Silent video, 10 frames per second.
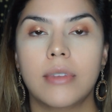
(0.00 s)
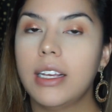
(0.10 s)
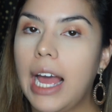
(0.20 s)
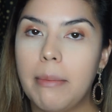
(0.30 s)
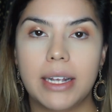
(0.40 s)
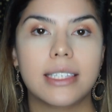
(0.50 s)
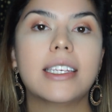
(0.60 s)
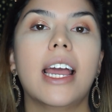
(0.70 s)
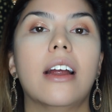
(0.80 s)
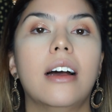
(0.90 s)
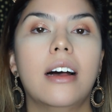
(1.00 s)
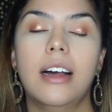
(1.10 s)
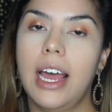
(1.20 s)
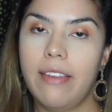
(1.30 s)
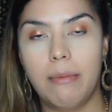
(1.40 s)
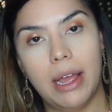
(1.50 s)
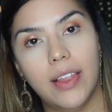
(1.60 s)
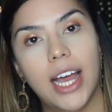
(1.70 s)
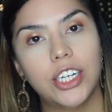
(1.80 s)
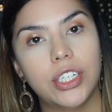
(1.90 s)
add mascara, and then my
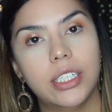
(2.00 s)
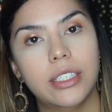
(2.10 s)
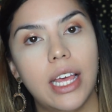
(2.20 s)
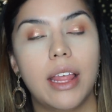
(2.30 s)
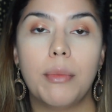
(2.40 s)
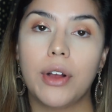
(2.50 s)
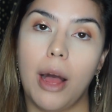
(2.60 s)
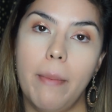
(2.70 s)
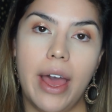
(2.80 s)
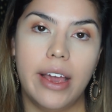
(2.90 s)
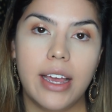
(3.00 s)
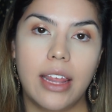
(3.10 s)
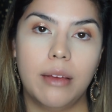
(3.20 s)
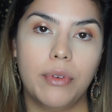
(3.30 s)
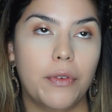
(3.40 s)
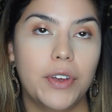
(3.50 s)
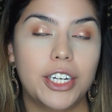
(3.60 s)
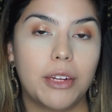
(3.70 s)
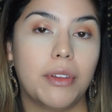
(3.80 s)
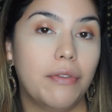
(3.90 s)
lashes, and then we'll come back and then we'll
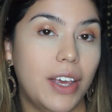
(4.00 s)
finish up the